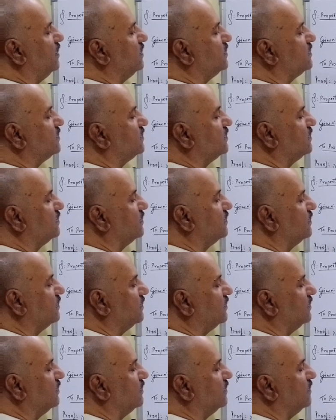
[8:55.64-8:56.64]
is
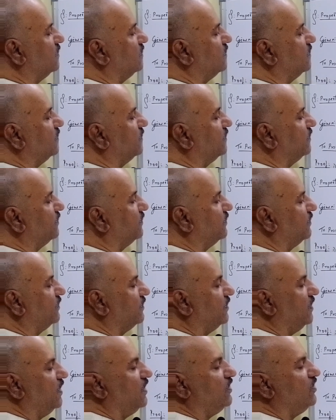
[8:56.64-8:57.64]

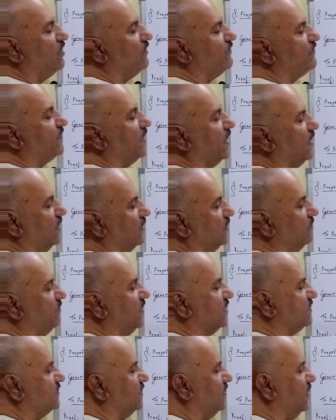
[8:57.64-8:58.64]
area of triangle.
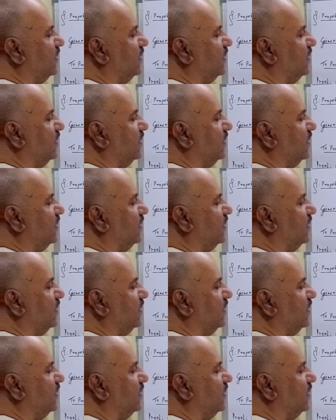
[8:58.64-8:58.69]
Bas,